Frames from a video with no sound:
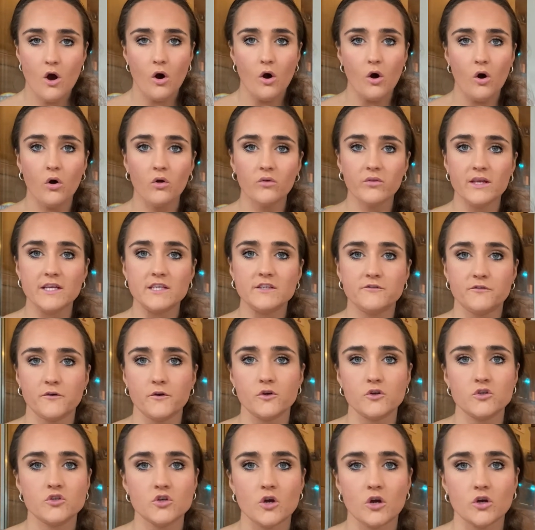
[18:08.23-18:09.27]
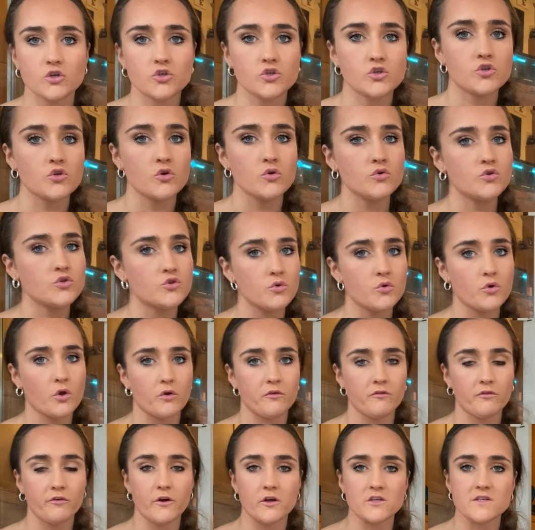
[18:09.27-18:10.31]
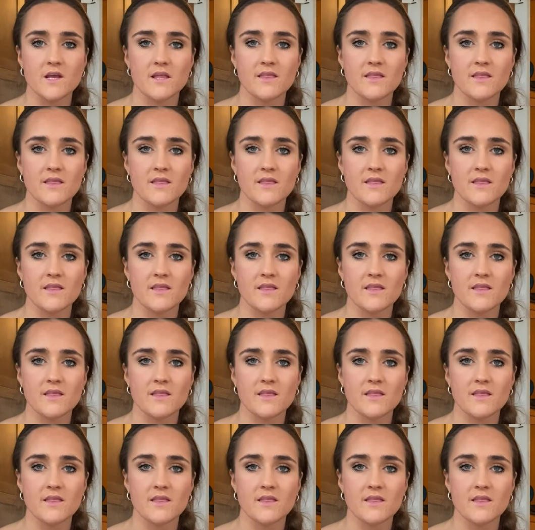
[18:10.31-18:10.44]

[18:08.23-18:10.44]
All these foods are so good for us,